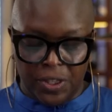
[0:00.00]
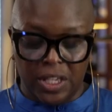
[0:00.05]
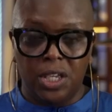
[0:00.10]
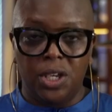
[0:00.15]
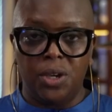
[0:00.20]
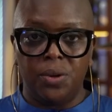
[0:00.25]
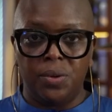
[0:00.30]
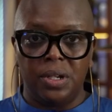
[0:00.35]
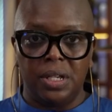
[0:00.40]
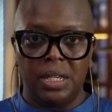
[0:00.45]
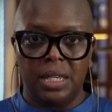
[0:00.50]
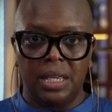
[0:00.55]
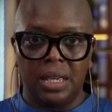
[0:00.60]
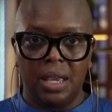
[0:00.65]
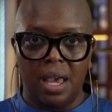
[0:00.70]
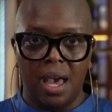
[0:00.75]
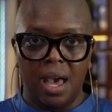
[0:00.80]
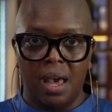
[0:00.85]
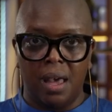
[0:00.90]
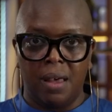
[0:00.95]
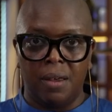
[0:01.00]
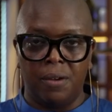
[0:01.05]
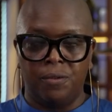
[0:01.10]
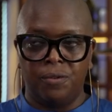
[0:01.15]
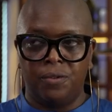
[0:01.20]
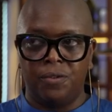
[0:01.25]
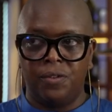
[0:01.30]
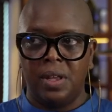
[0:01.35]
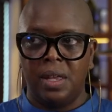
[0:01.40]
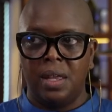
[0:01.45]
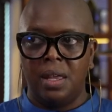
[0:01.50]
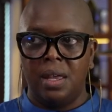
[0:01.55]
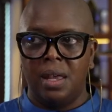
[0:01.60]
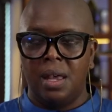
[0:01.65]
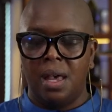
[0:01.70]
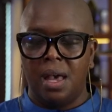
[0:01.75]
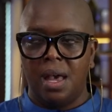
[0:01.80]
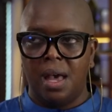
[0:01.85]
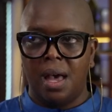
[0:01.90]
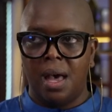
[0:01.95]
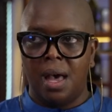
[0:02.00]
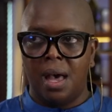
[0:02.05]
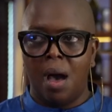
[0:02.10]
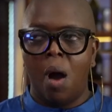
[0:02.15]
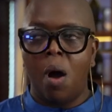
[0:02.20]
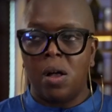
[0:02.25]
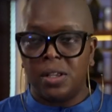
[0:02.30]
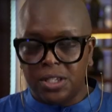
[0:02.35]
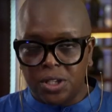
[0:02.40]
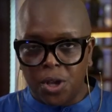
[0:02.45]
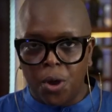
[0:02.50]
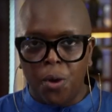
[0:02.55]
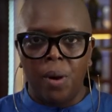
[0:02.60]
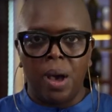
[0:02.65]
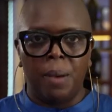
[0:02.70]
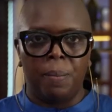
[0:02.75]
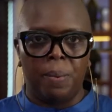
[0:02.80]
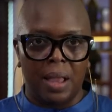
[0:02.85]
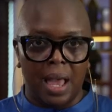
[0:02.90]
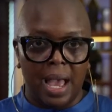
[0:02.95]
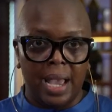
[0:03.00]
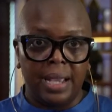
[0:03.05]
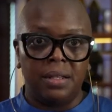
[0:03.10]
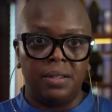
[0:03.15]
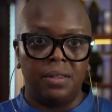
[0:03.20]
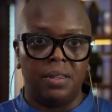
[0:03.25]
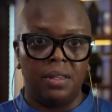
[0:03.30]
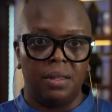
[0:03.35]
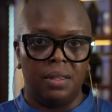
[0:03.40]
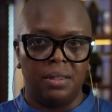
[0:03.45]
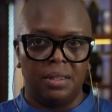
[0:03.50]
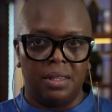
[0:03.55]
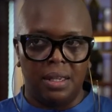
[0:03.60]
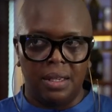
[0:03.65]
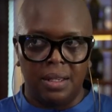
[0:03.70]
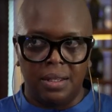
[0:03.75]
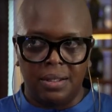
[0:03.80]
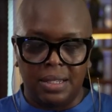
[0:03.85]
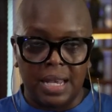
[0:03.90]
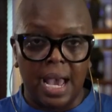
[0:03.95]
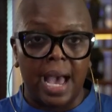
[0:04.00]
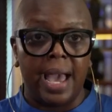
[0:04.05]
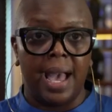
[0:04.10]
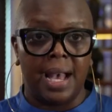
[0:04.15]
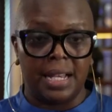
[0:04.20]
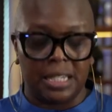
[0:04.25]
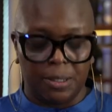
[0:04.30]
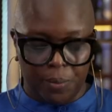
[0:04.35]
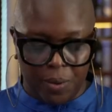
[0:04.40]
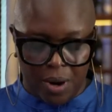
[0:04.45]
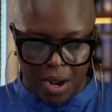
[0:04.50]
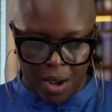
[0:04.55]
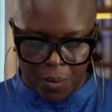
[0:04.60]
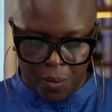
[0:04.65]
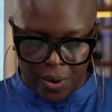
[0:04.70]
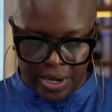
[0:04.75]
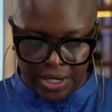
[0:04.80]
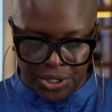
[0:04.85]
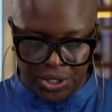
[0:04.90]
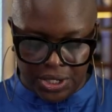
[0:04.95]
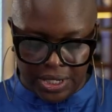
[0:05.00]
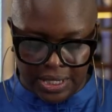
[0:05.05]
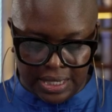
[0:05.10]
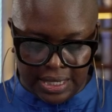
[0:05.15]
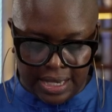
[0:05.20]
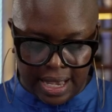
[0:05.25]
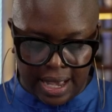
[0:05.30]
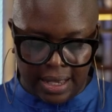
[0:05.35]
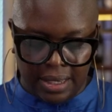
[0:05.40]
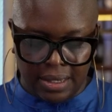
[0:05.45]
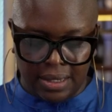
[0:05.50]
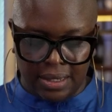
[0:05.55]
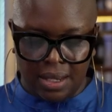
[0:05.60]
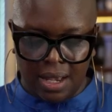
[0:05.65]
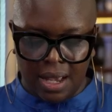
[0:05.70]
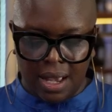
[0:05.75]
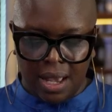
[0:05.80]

the unity of uh, also apply to the, the diaspora when she says,